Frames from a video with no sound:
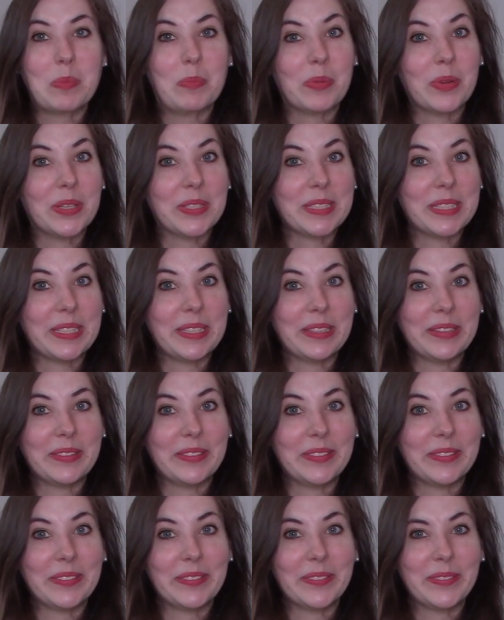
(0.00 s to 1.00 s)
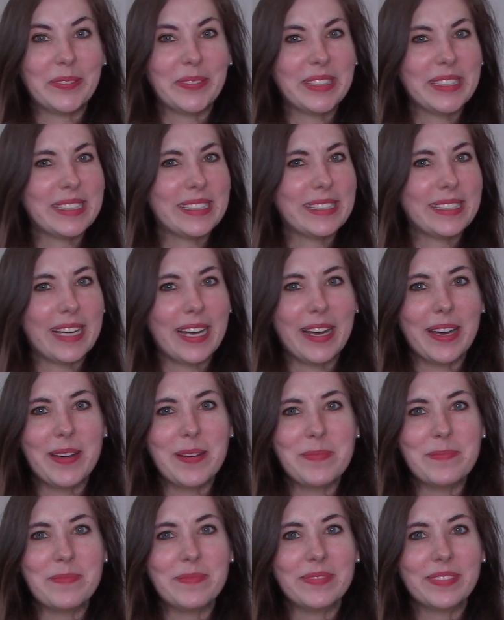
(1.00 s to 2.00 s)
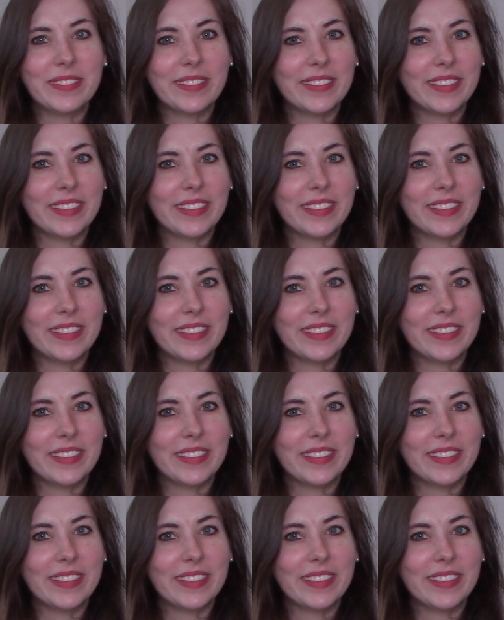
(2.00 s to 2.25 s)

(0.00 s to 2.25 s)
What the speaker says: prison was dumb.